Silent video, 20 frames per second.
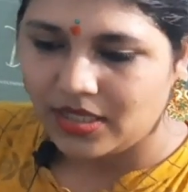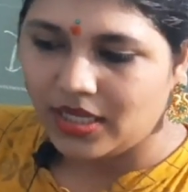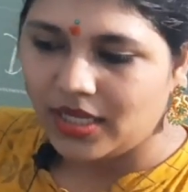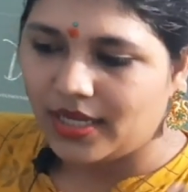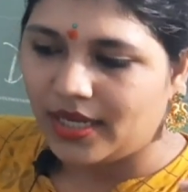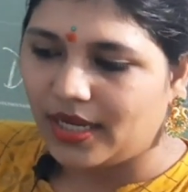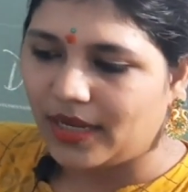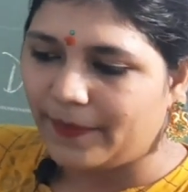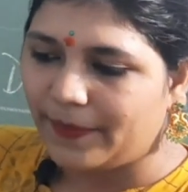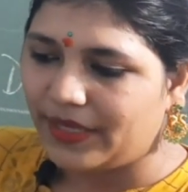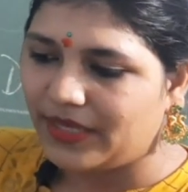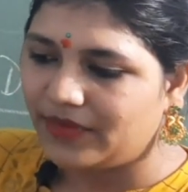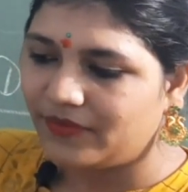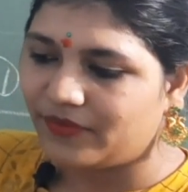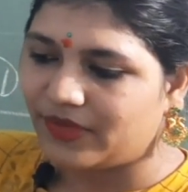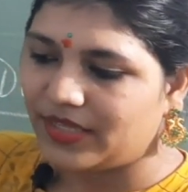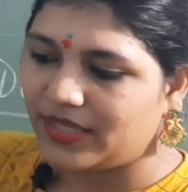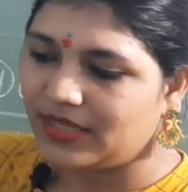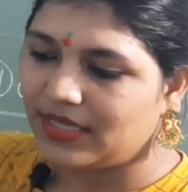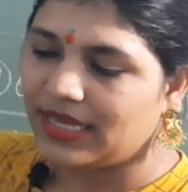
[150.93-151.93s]

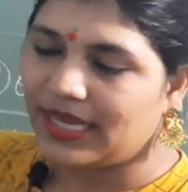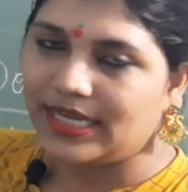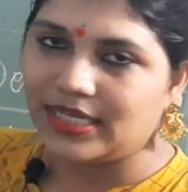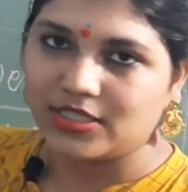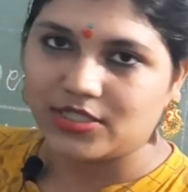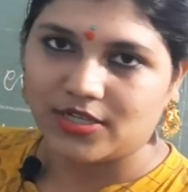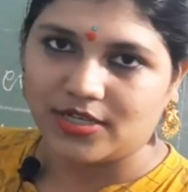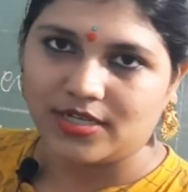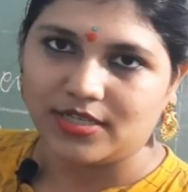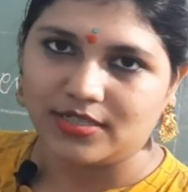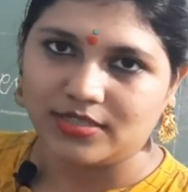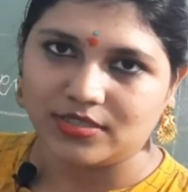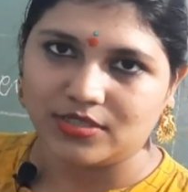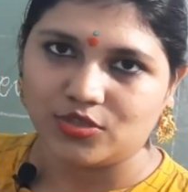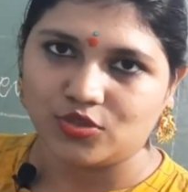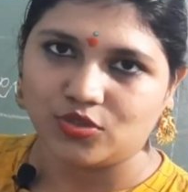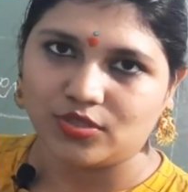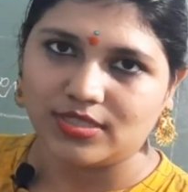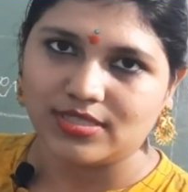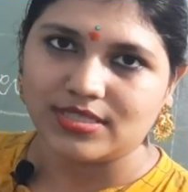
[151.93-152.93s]
when they enter
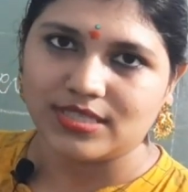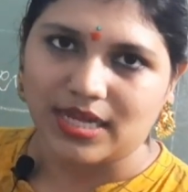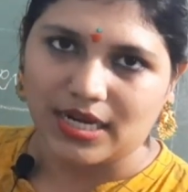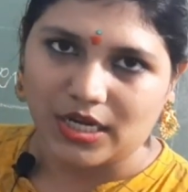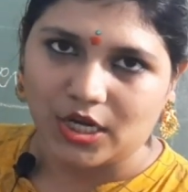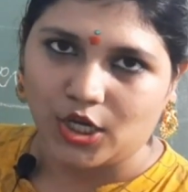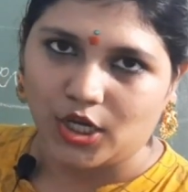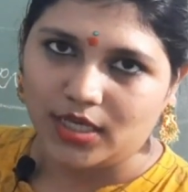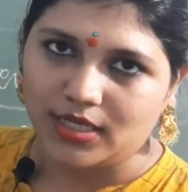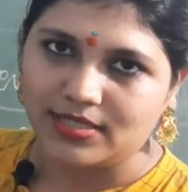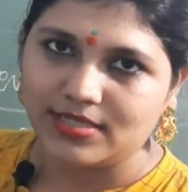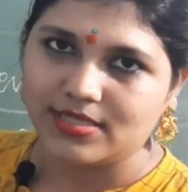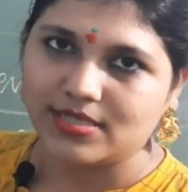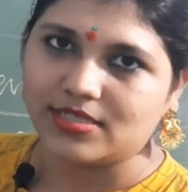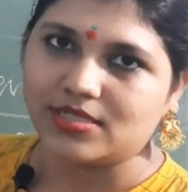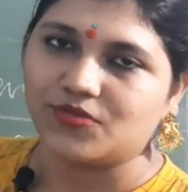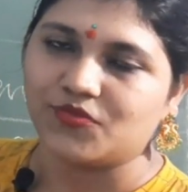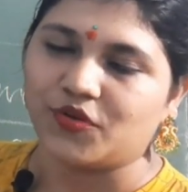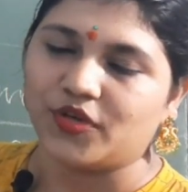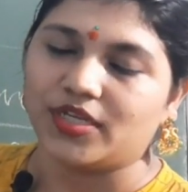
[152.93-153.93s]
into this
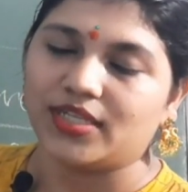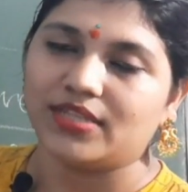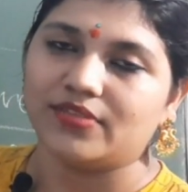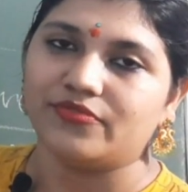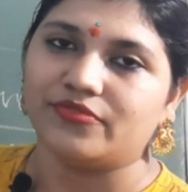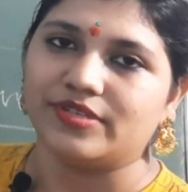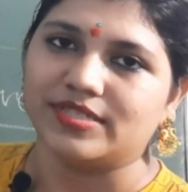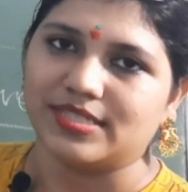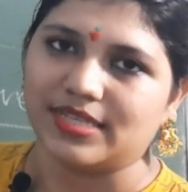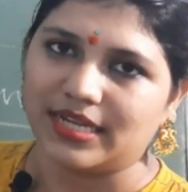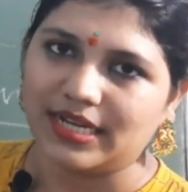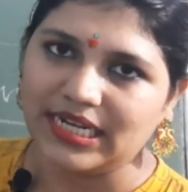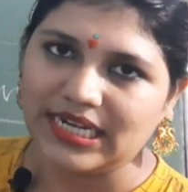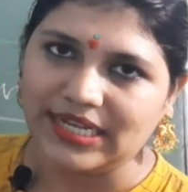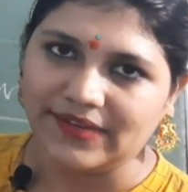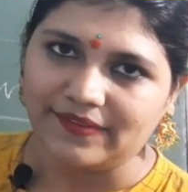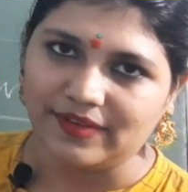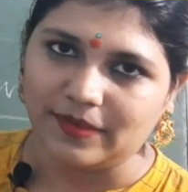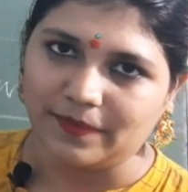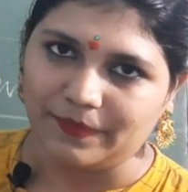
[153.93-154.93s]
adolescence, what are the physical
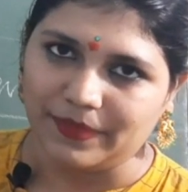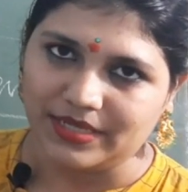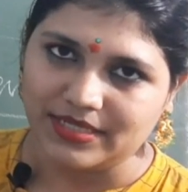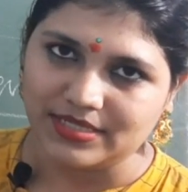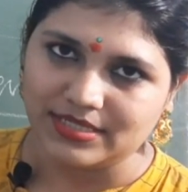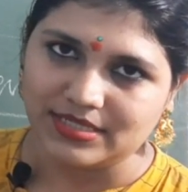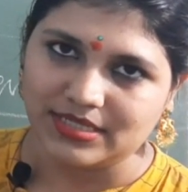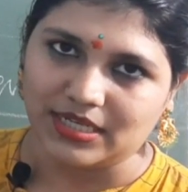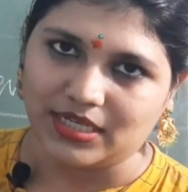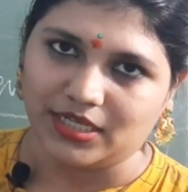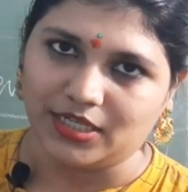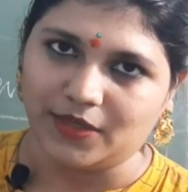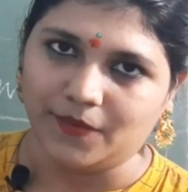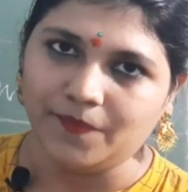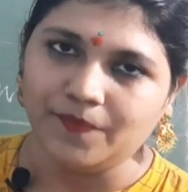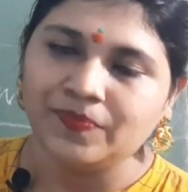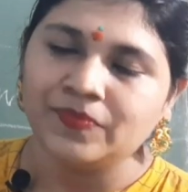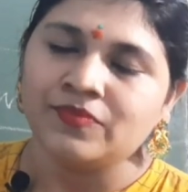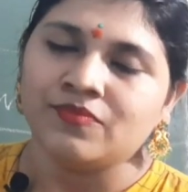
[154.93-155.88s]
developments that occur?